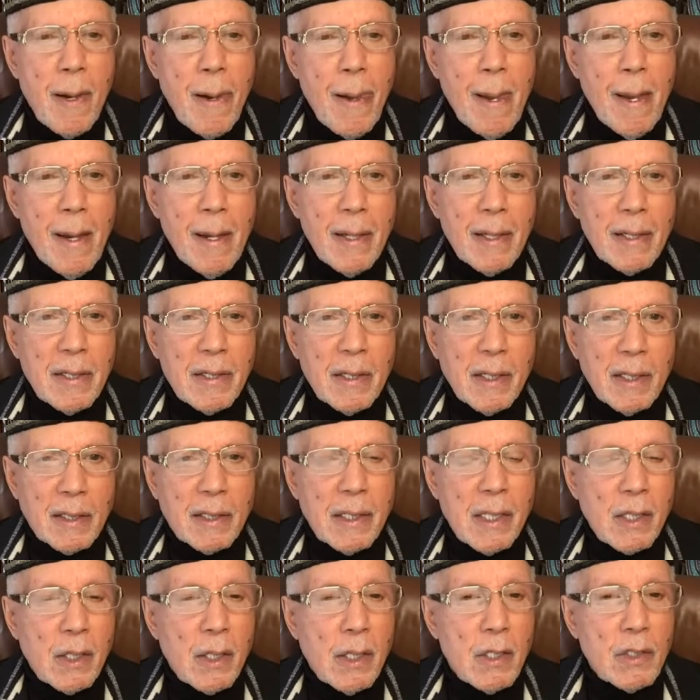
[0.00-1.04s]
And a
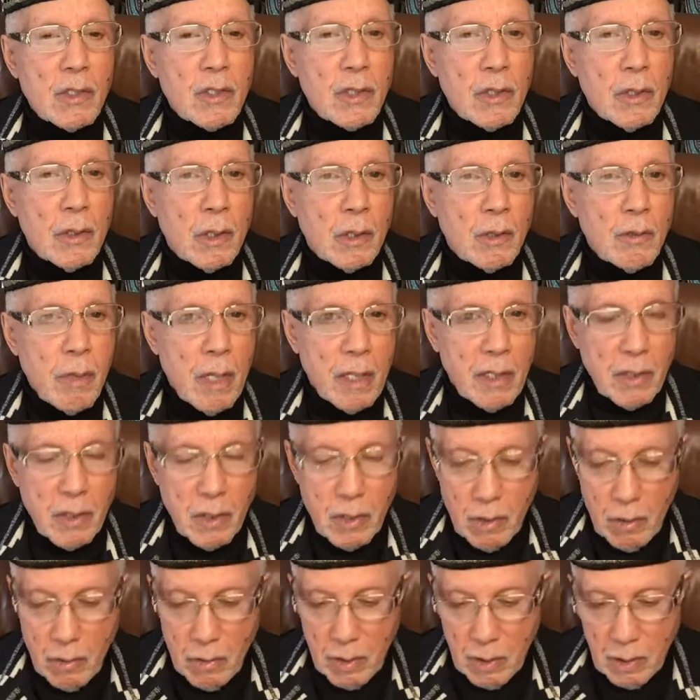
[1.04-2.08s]
credit
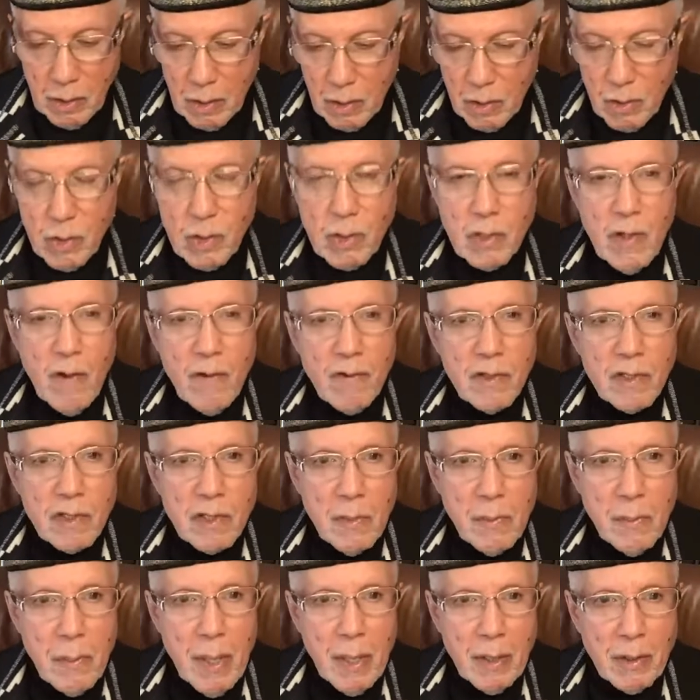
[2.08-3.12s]
union can serve as a
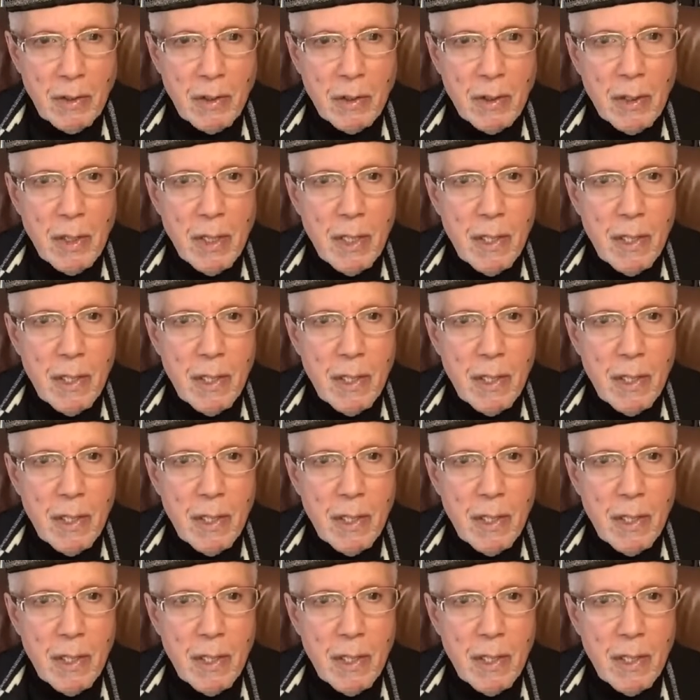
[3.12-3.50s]
better